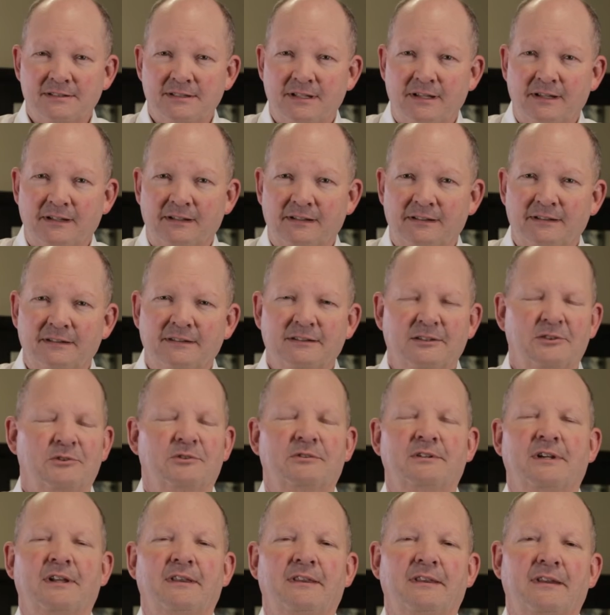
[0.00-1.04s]
socket,
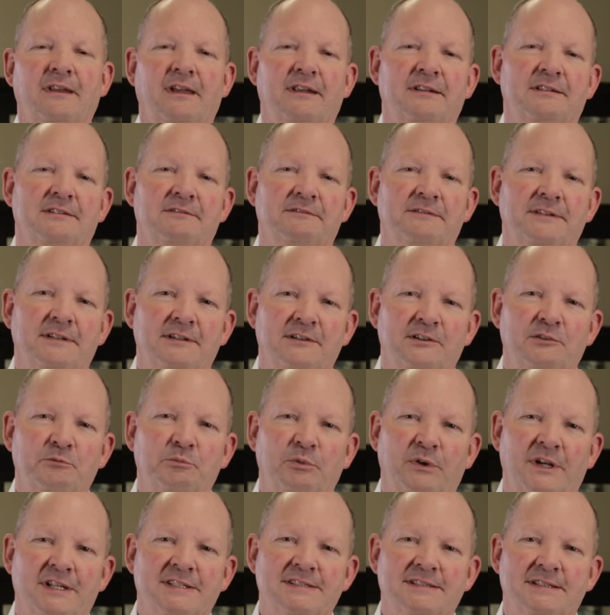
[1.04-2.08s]
create that definitive
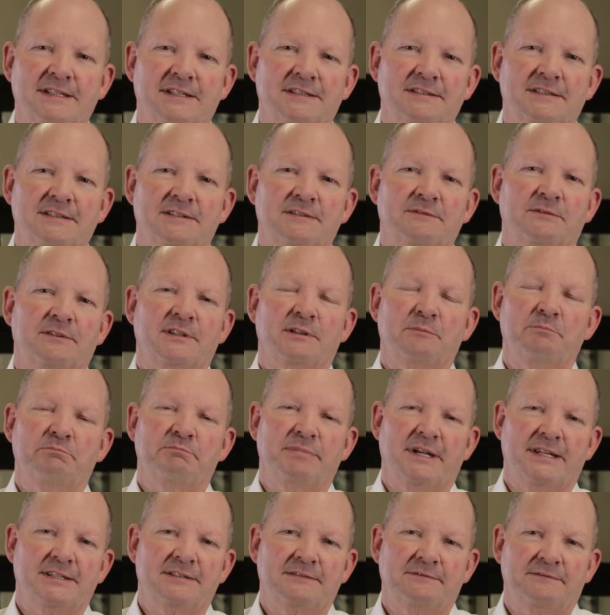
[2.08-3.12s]
prosthesis for the
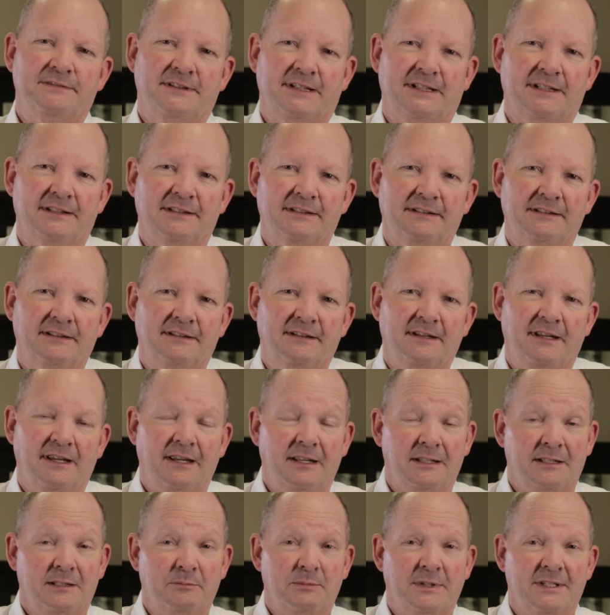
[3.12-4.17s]
best fit
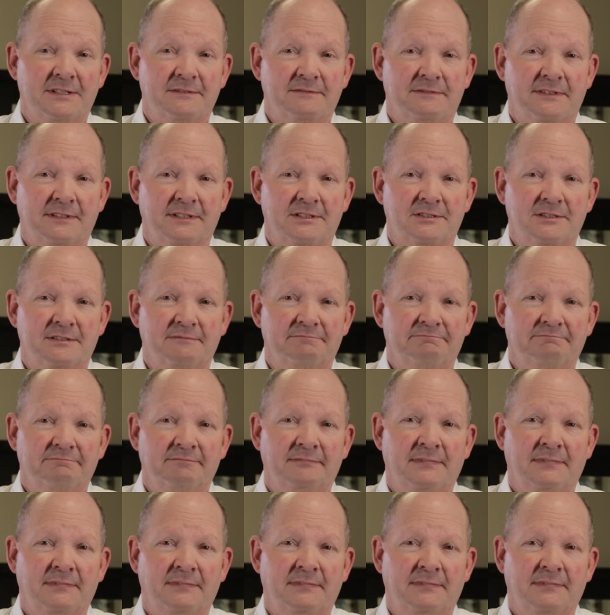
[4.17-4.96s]
and the best function.